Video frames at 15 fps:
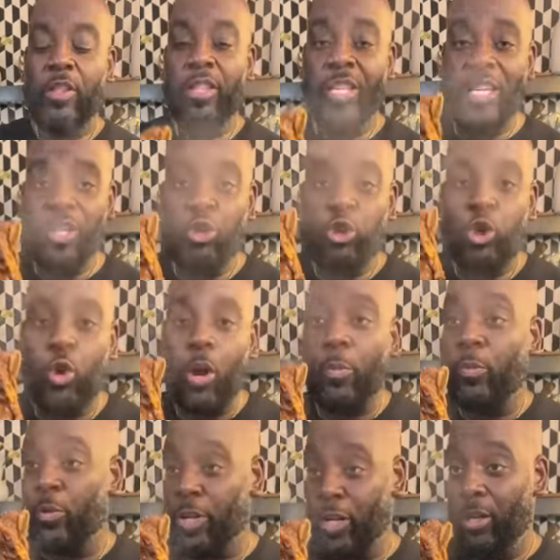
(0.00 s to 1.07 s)
these short
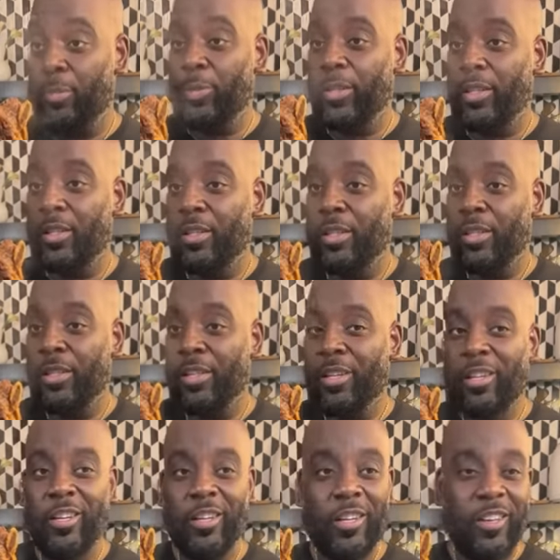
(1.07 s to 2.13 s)
ribs
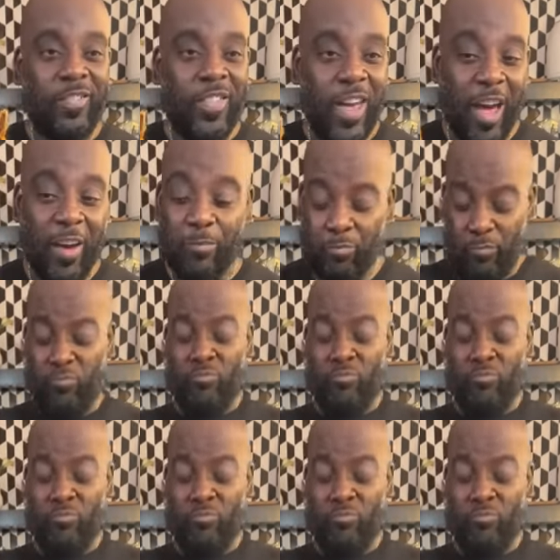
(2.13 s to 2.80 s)
have